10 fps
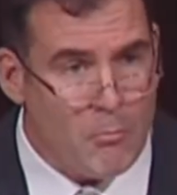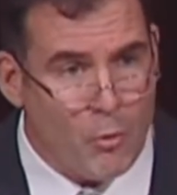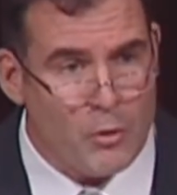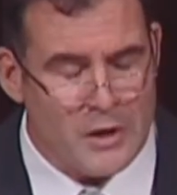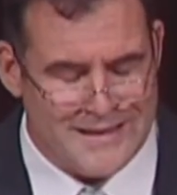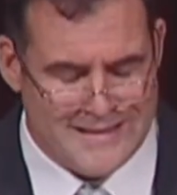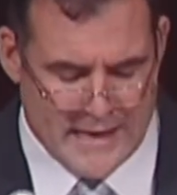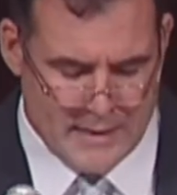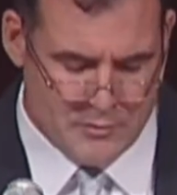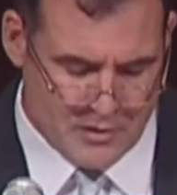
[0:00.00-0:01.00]
more
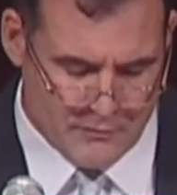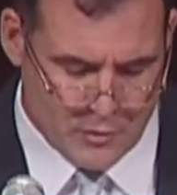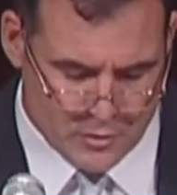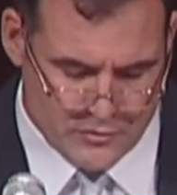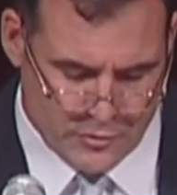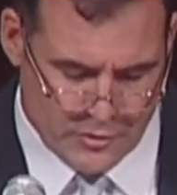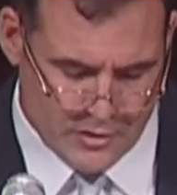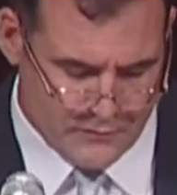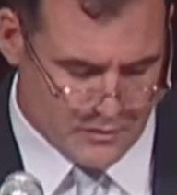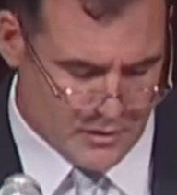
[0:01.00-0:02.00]
adaptive
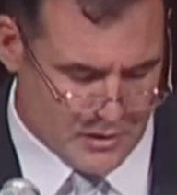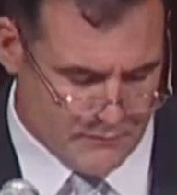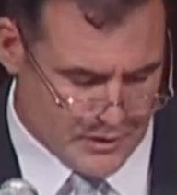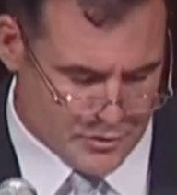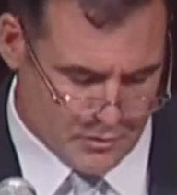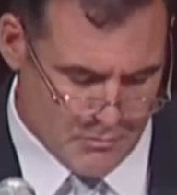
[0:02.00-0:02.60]
alternative to the conventional